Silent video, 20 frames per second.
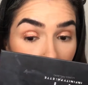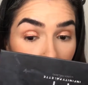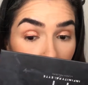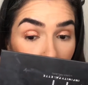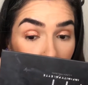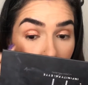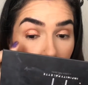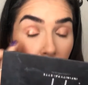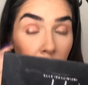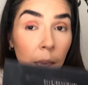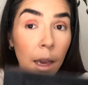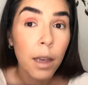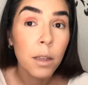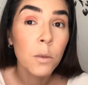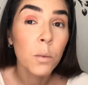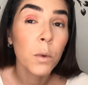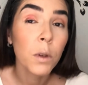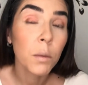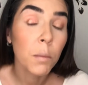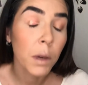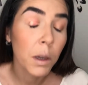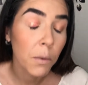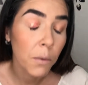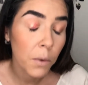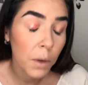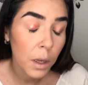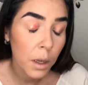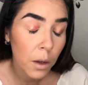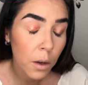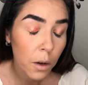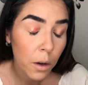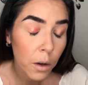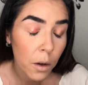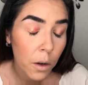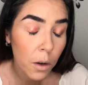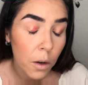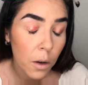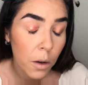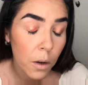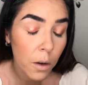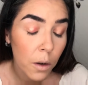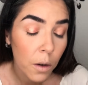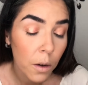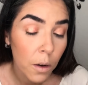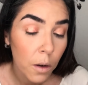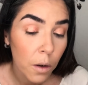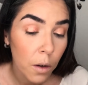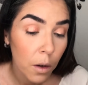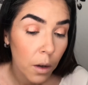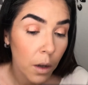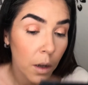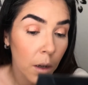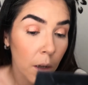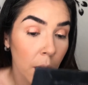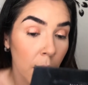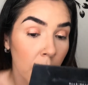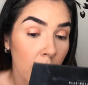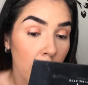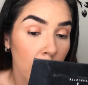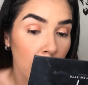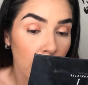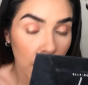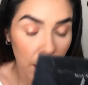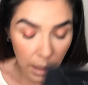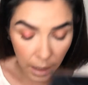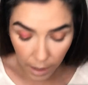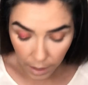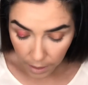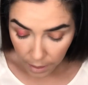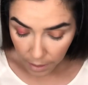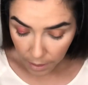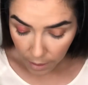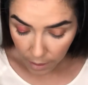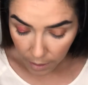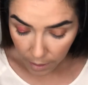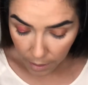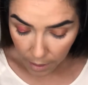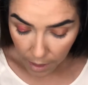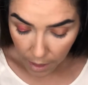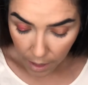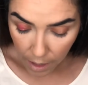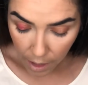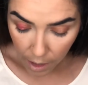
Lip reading: Okay, that's with my finger. And I think that